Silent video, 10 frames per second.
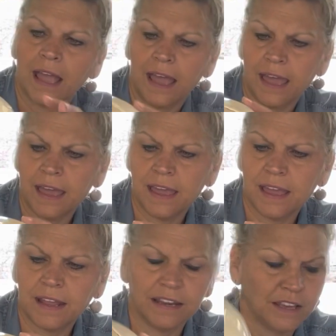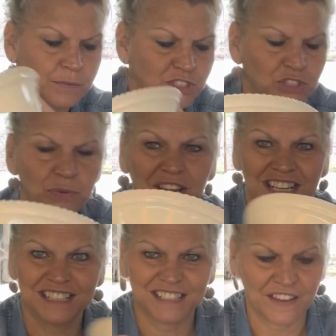and it was
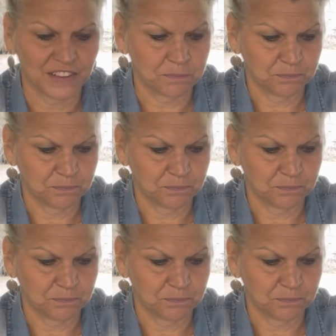$2.97.